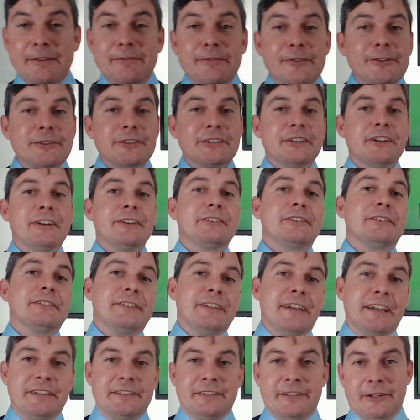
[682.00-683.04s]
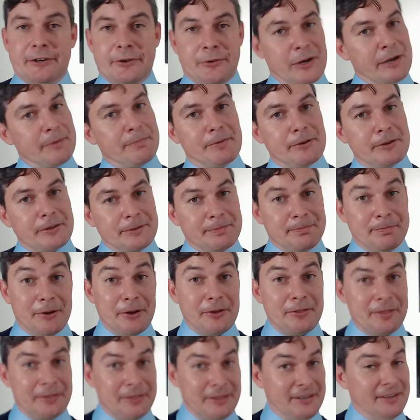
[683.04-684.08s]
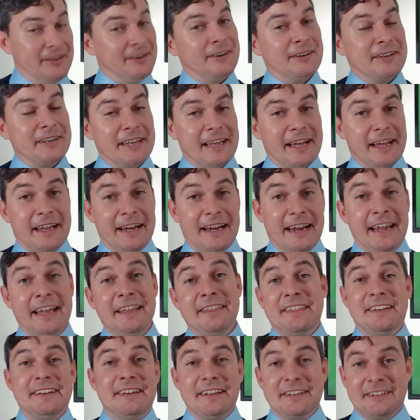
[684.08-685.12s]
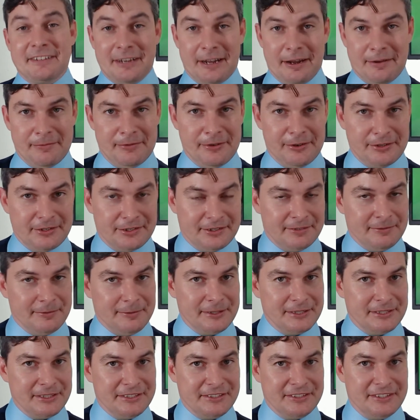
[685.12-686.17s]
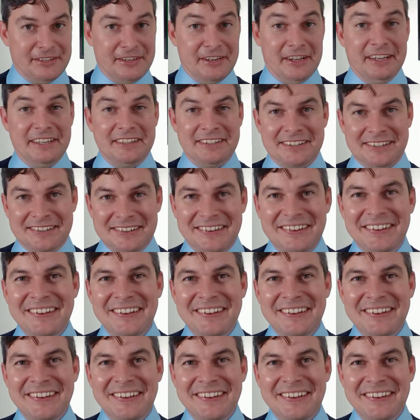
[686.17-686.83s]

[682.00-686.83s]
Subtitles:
version also ties into QuickBooks, both the online and the desktop version, which is nuts.